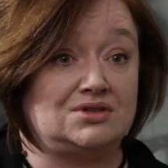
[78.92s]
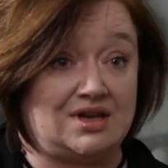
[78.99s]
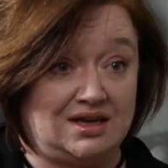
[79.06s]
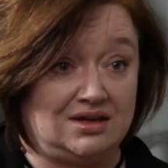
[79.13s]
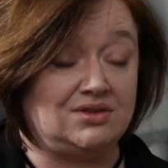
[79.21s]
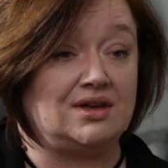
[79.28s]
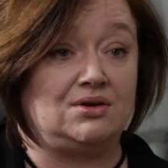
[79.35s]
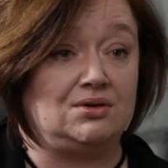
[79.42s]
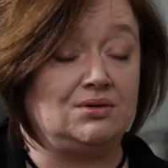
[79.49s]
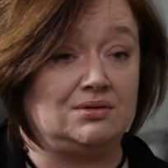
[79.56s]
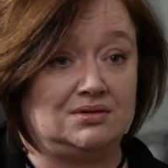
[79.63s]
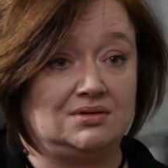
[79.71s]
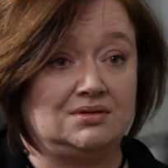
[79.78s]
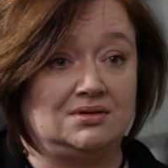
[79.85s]
take that
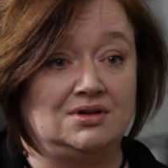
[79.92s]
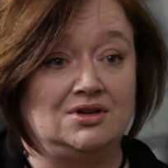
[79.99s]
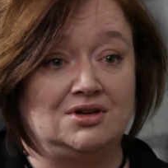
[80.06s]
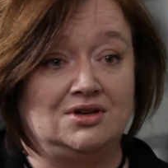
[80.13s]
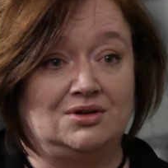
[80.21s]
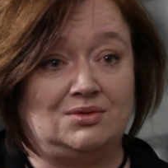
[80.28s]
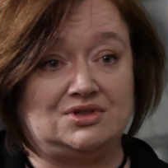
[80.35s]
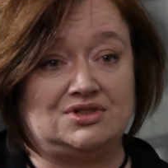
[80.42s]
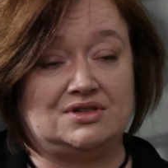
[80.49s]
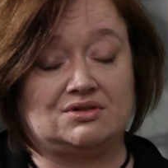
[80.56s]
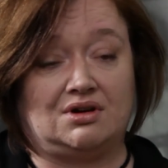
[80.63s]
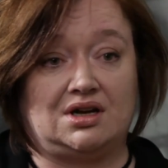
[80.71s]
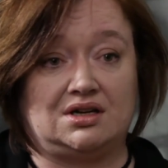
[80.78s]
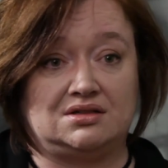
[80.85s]
on, which is
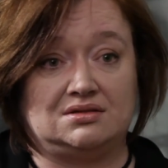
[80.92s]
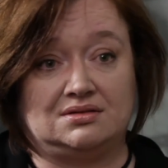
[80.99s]
great.